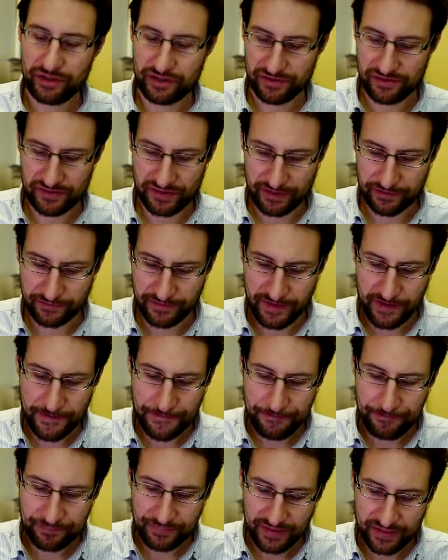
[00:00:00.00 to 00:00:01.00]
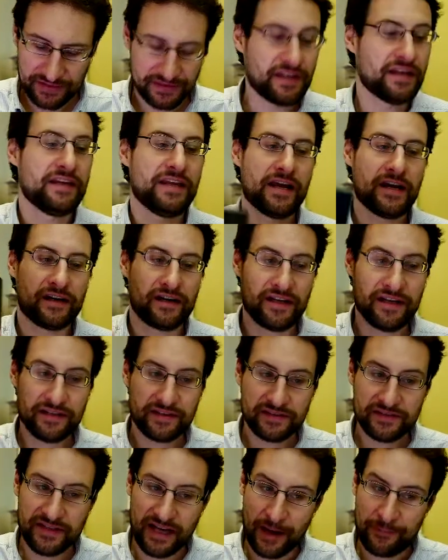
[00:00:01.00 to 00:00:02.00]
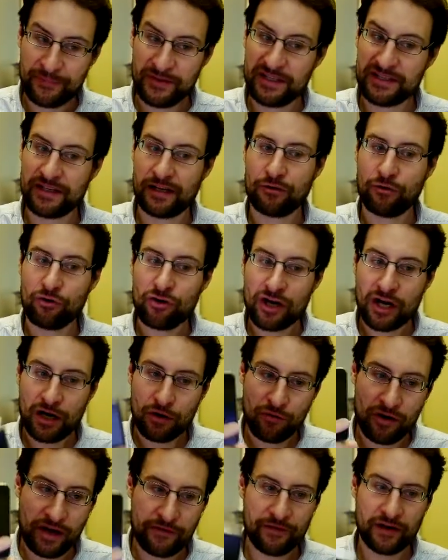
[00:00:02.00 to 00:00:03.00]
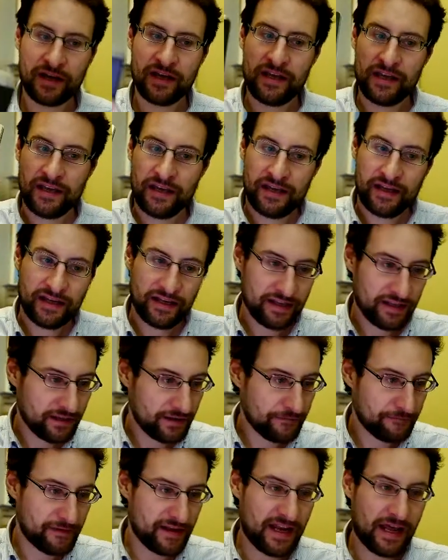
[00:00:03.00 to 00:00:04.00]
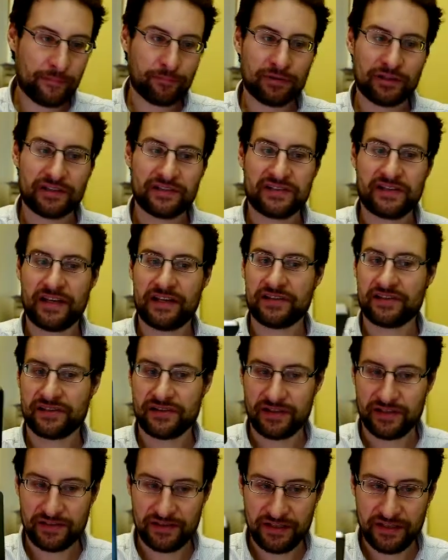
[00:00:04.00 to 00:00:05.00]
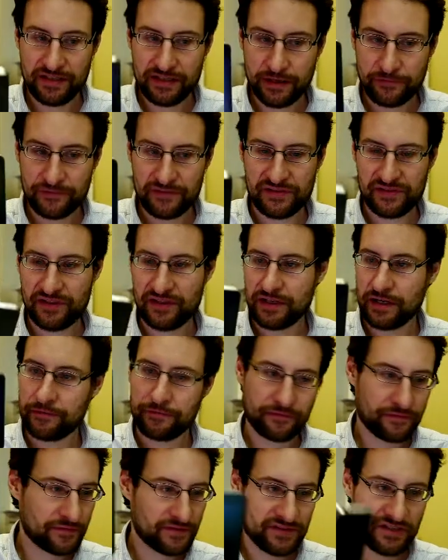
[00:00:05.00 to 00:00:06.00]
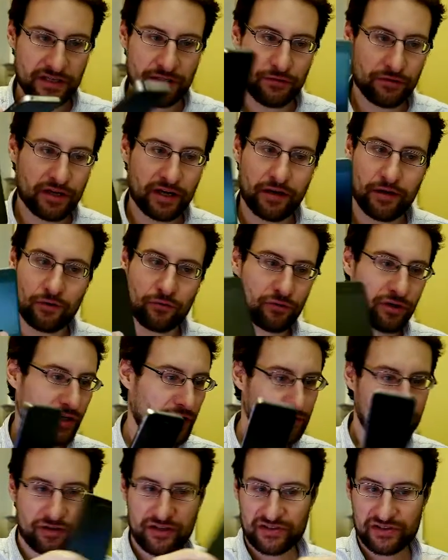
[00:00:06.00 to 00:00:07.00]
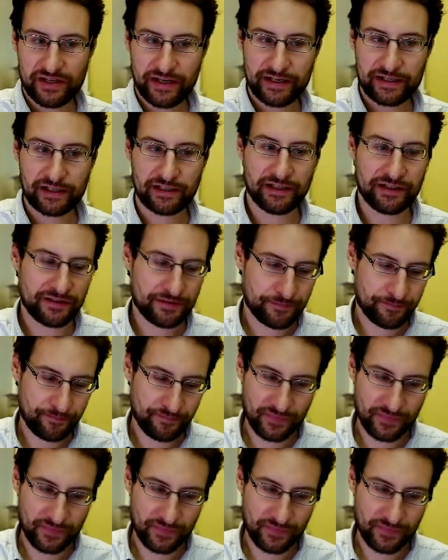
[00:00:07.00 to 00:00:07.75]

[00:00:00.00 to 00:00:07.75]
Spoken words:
and stuff, then yeah, the updates are longer. However, when Apple says enough is enough, then you can only recycle it.